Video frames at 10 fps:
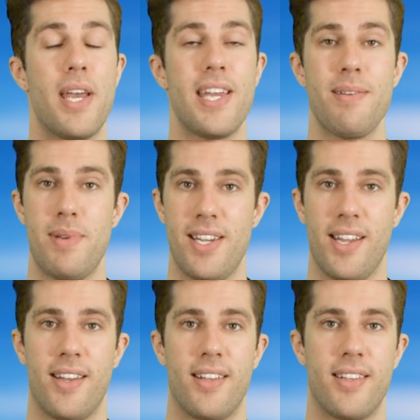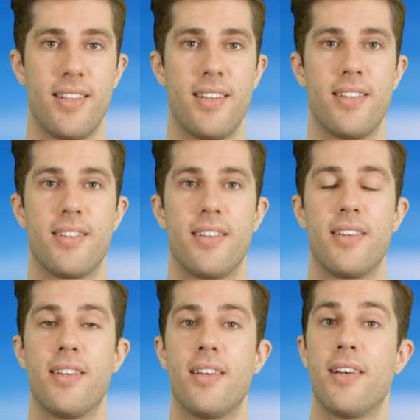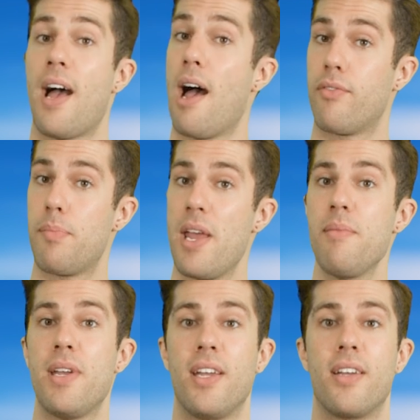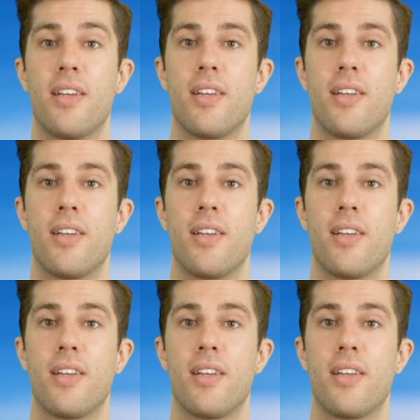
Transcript: baby. Have a baby.